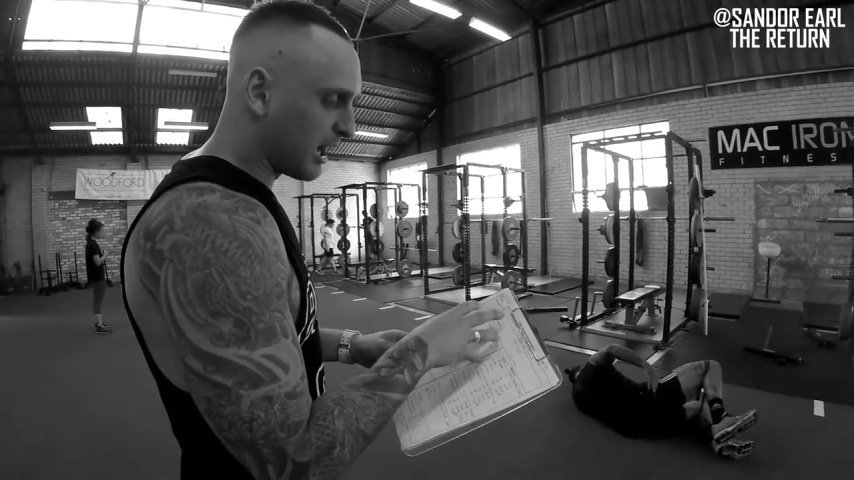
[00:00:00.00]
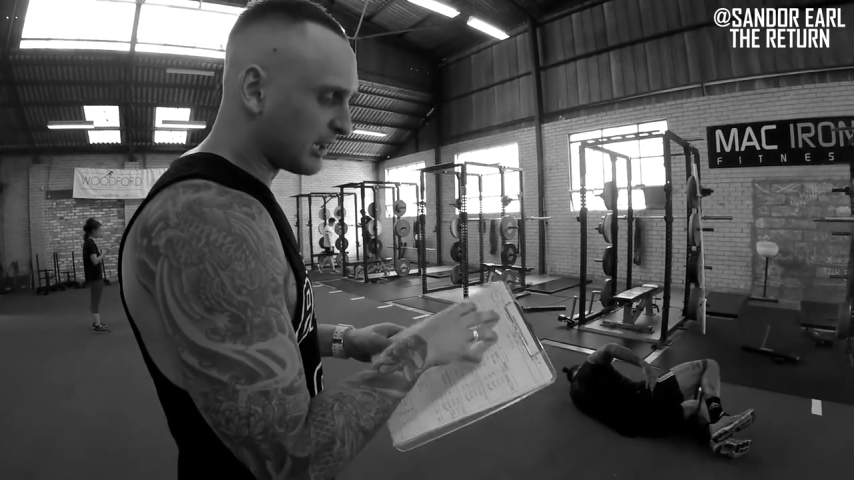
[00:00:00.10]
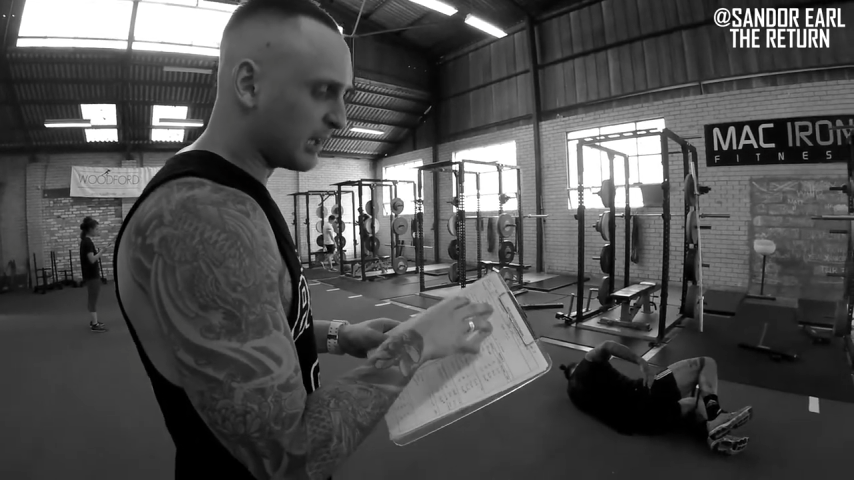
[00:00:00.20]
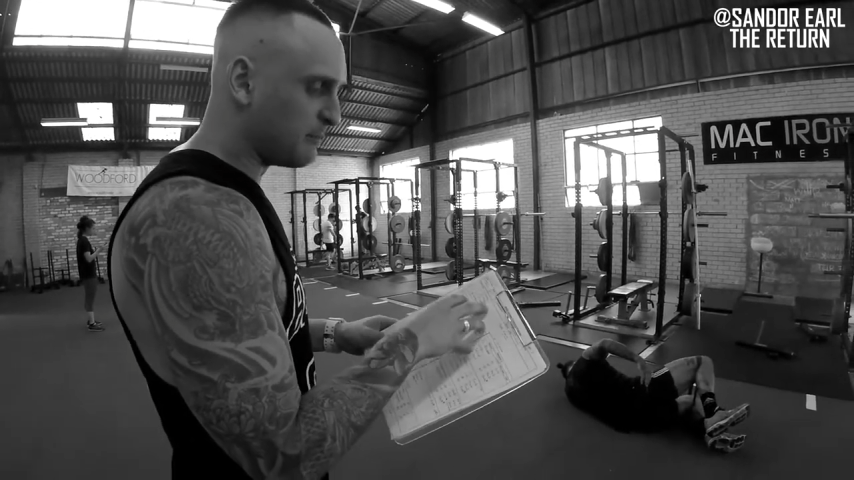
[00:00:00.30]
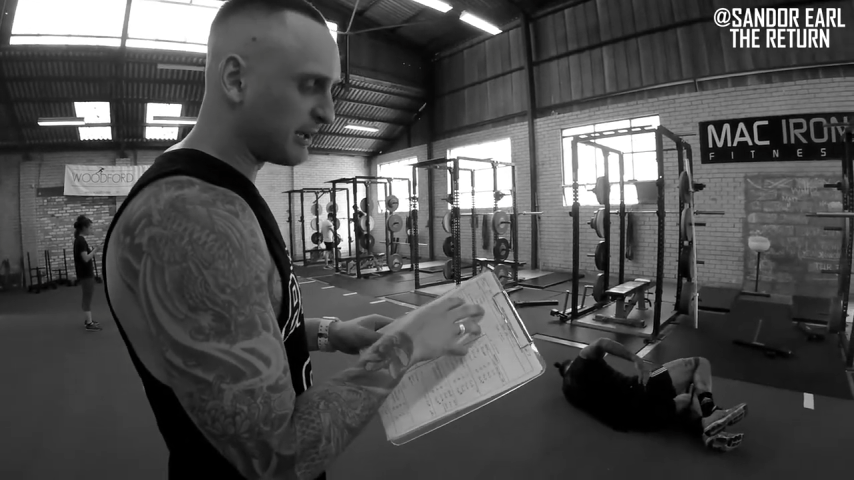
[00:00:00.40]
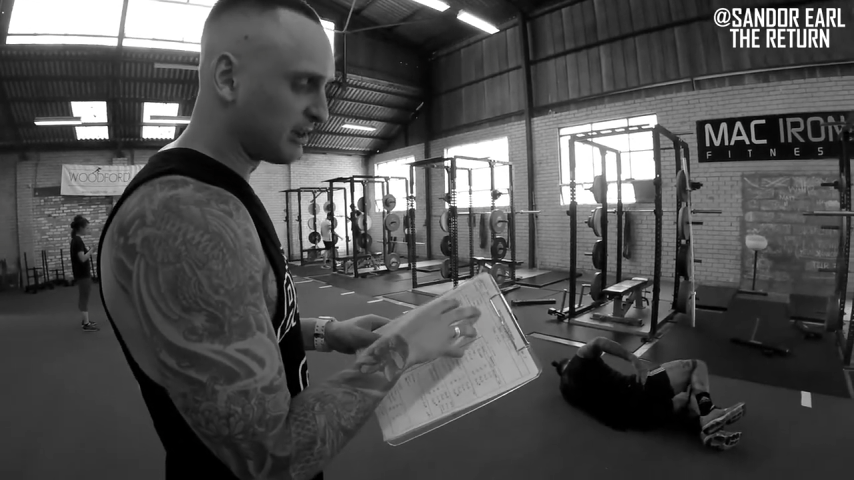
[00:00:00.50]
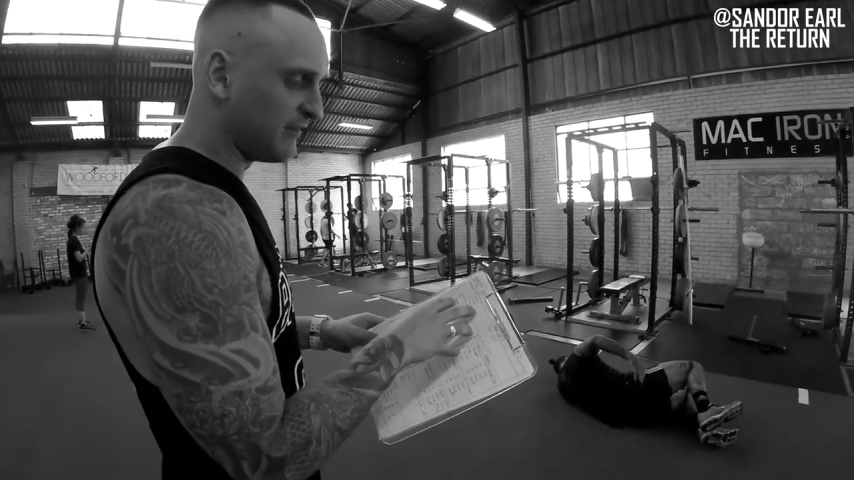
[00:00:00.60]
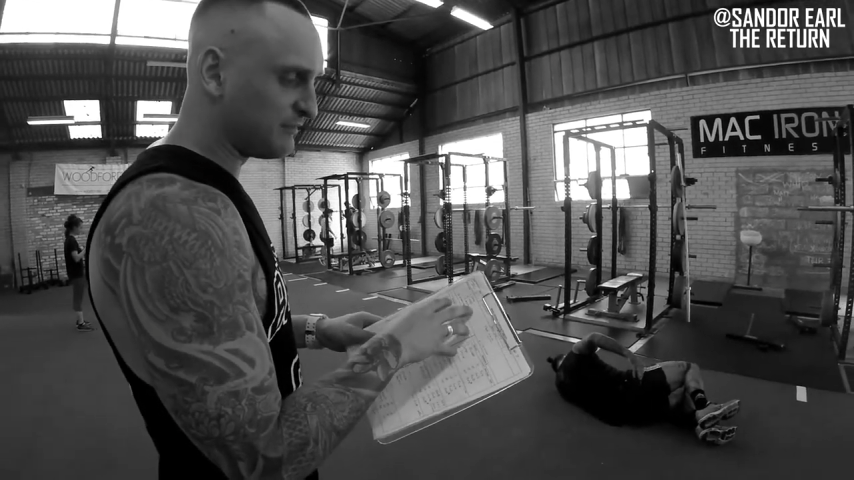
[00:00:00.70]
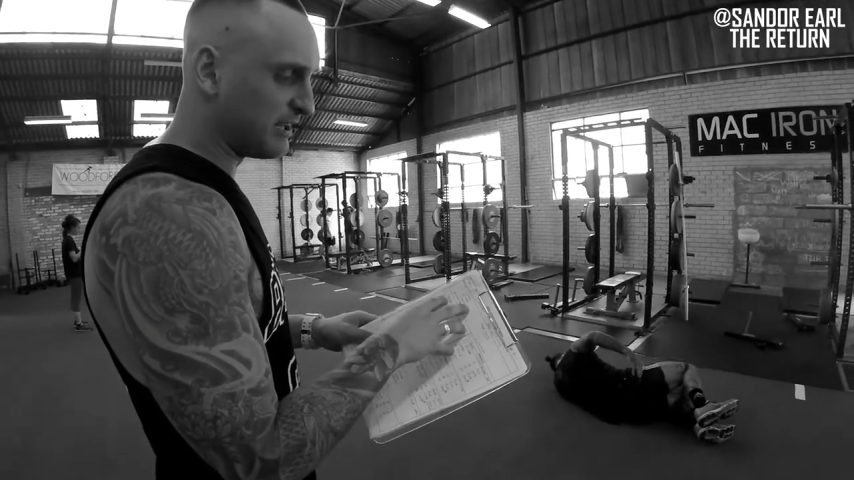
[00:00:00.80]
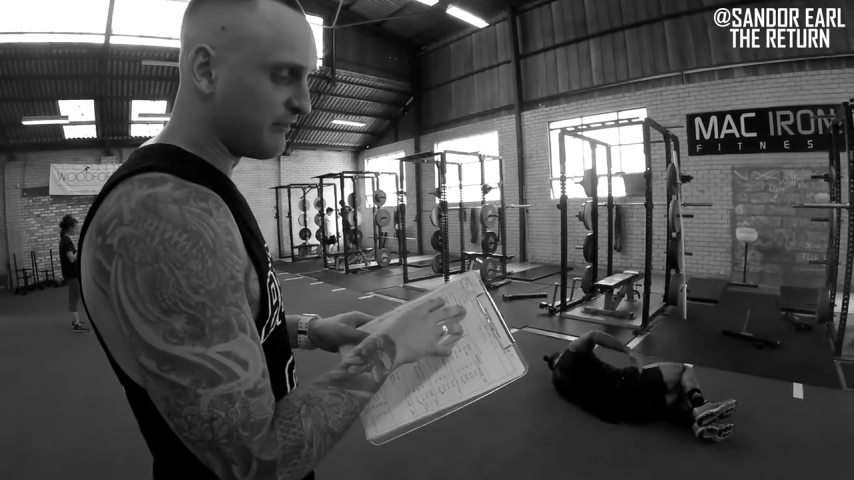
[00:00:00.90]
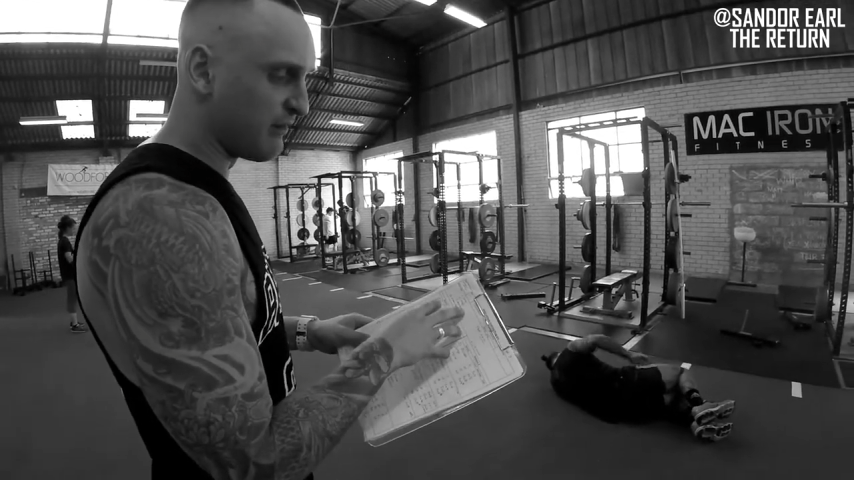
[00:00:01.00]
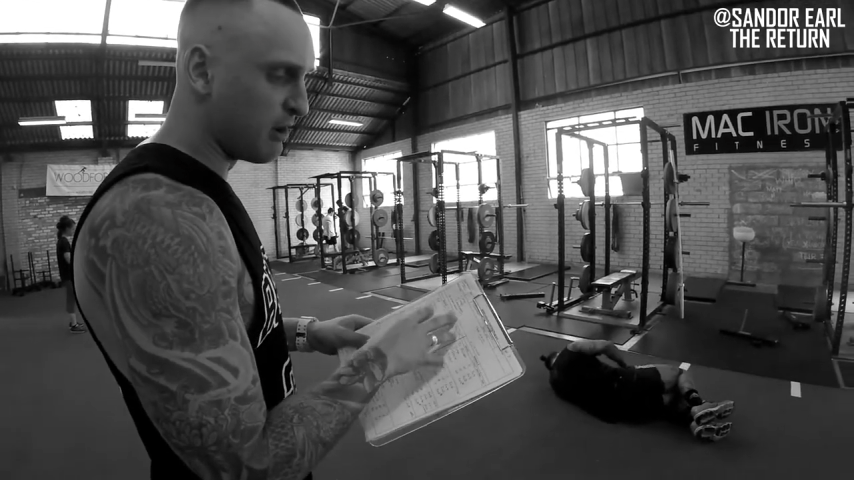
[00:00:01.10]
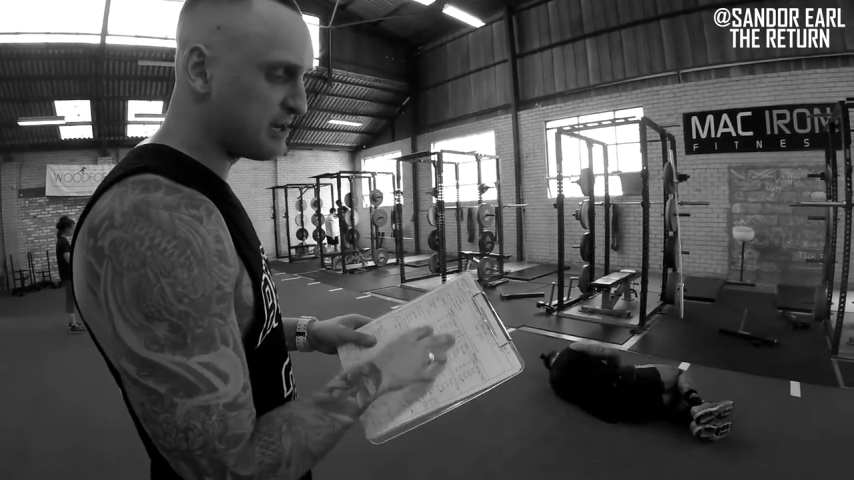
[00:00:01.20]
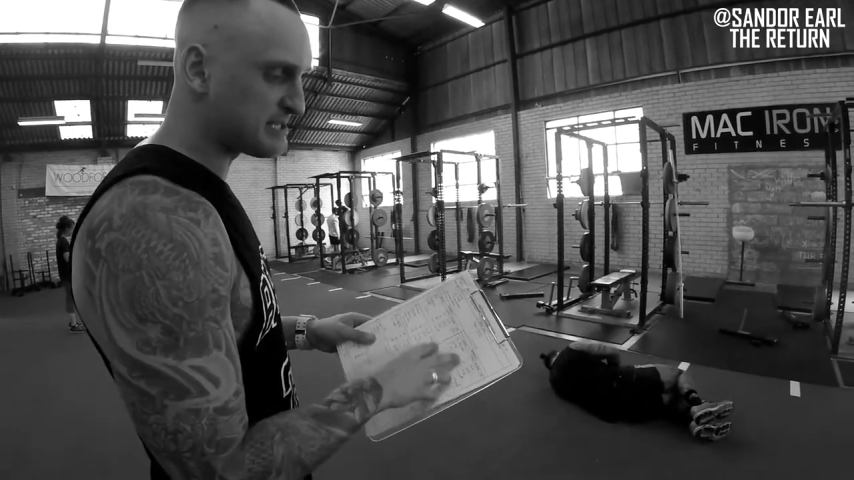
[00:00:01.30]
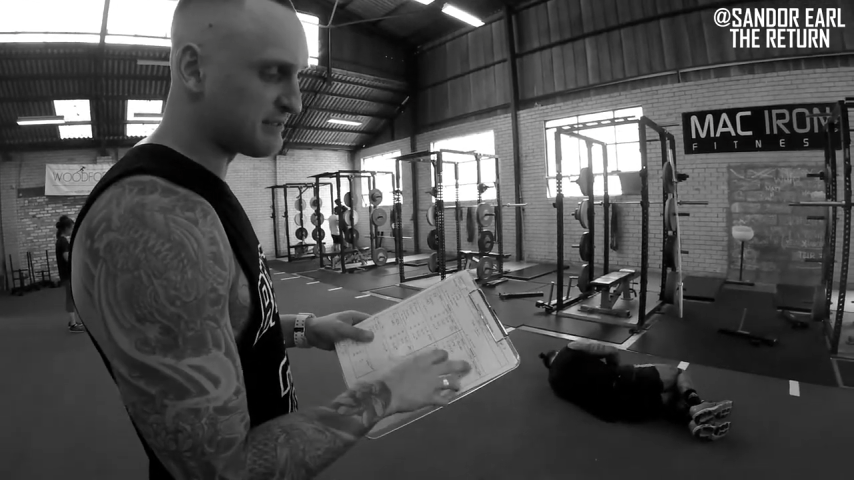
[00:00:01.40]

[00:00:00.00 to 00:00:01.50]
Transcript: Olympic lifting first,